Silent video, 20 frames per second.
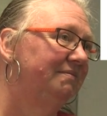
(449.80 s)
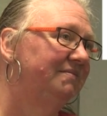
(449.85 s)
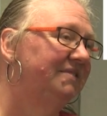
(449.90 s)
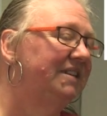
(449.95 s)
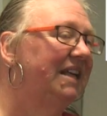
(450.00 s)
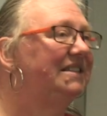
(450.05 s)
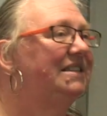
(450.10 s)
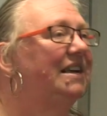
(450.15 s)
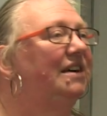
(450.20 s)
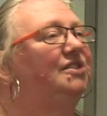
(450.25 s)

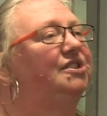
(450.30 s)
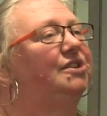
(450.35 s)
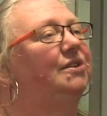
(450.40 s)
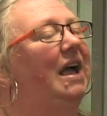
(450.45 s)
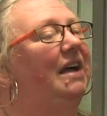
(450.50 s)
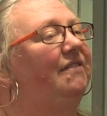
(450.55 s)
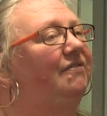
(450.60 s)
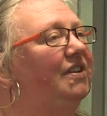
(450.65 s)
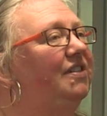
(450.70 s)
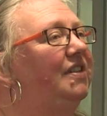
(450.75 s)
So that tells you
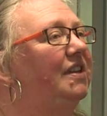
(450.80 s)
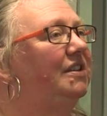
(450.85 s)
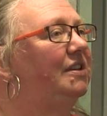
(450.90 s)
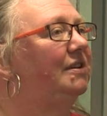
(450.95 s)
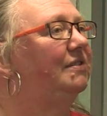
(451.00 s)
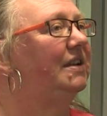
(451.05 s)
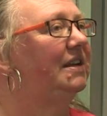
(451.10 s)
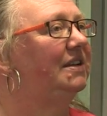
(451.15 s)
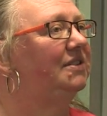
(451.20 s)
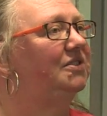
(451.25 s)
everything
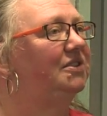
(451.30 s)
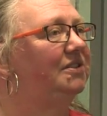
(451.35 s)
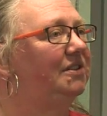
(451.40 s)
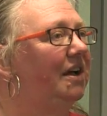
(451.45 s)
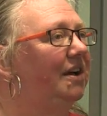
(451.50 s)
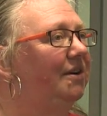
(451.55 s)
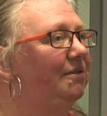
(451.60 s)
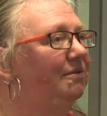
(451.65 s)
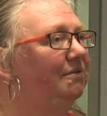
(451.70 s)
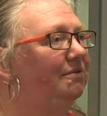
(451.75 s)
you need to
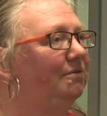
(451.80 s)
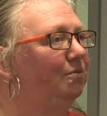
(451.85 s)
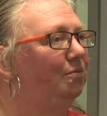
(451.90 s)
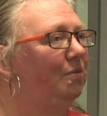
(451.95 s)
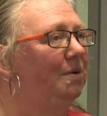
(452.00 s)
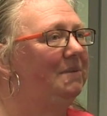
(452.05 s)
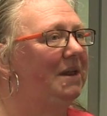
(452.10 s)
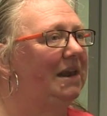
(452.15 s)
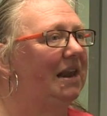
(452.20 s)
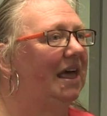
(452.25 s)
know.
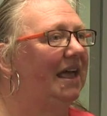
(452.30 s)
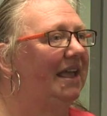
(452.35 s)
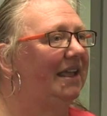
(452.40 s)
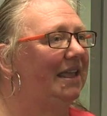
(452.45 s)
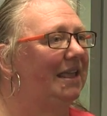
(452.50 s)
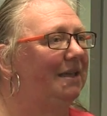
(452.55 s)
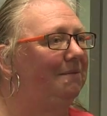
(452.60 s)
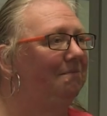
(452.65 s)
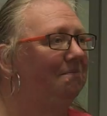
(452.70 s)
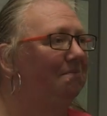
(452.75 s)
Women
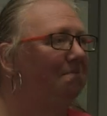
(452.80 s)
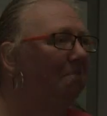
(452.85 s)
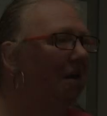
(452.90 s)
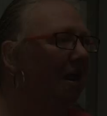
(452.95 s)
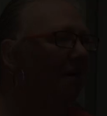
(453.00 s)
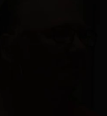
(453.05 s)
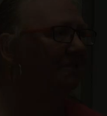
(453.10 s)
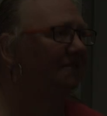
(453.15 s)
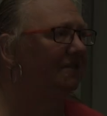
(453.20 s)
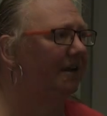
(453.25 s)
like him,
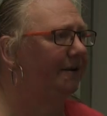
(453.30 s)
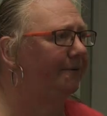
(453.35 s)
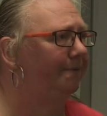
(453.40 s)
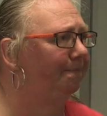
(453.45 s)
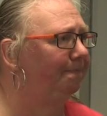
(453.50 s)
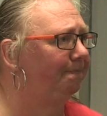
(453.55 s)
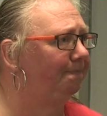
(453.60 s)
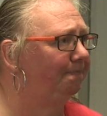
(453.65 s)
blokes don't.